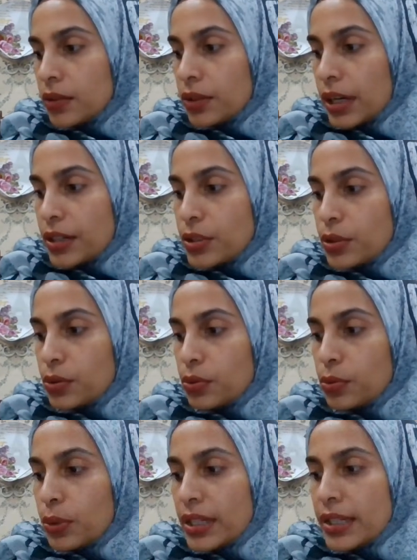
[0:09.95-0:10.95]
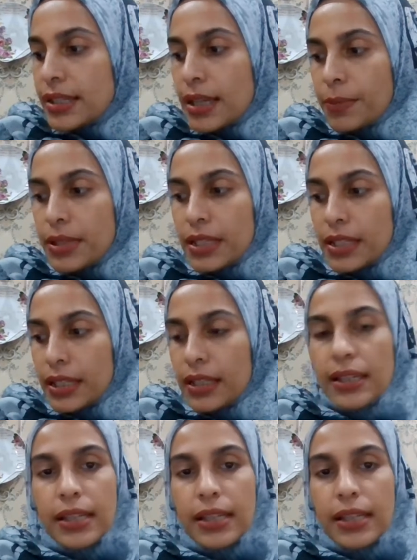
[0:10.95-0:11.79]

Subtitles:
Right, so what is subsidy?